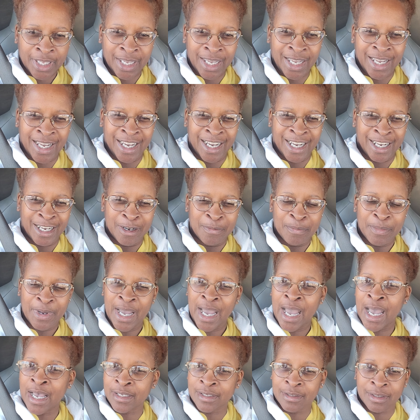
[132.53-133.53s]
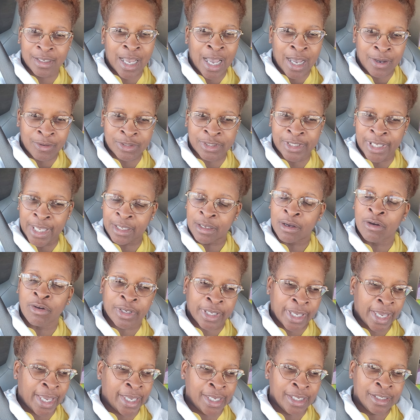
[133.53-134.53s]
Um, I, I was like,
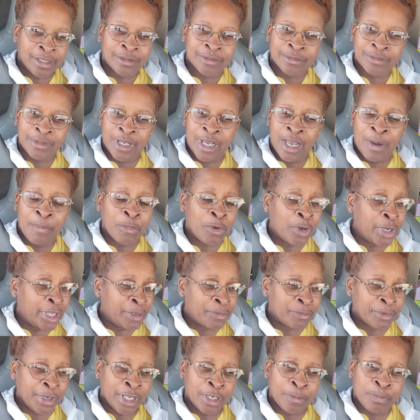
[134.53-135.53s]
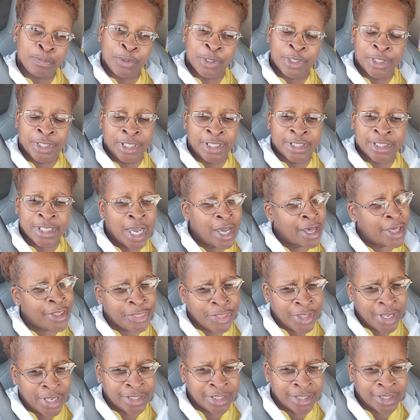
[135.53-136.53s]
okay, I'm getting ready to put these
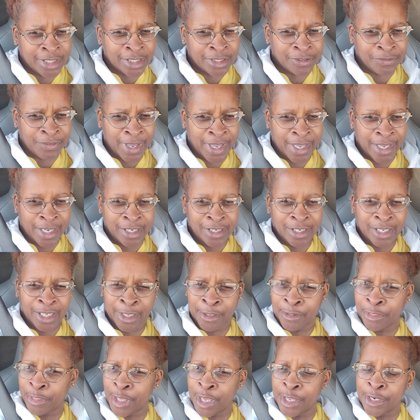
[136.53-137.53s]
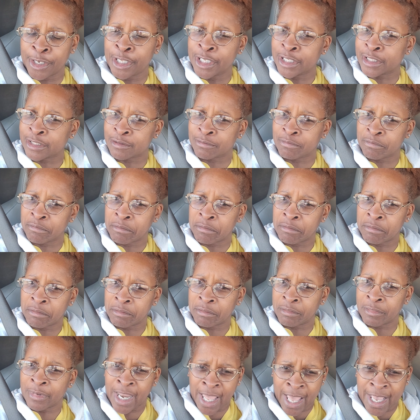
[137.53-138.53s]
other things in this van, and then this
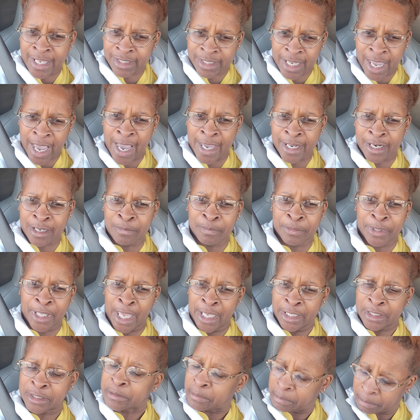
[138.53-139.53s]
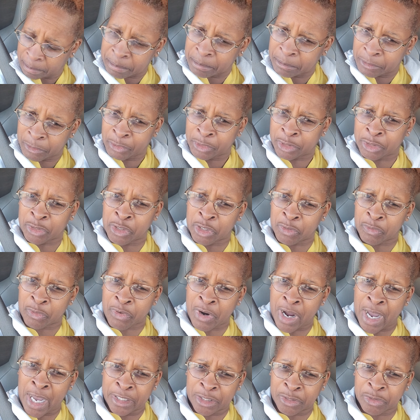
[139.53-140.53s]
last item that's it's going to
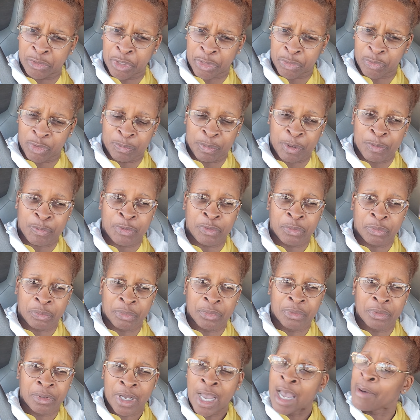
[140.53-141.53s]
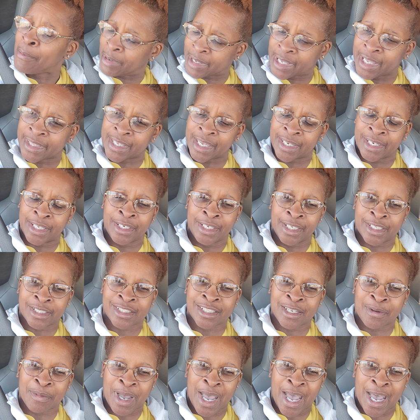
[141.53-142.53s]
require two or three people, I'm going to get that in there
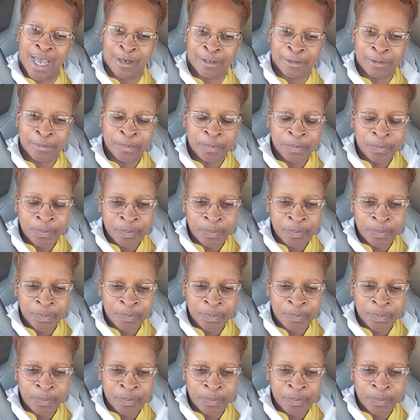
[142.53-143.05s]
somehow.